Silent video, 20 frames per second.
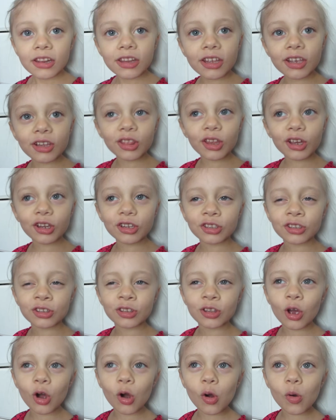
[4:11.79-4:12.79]
they look
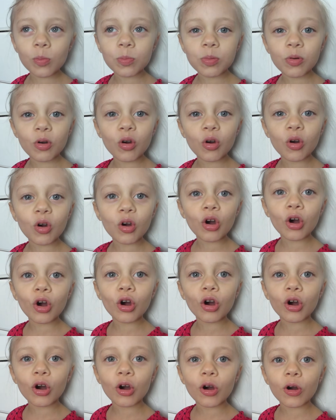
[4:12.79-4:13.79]
so
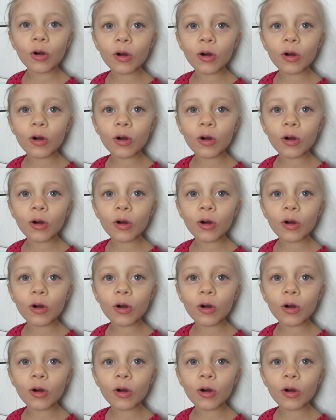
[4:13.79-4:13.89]
poor.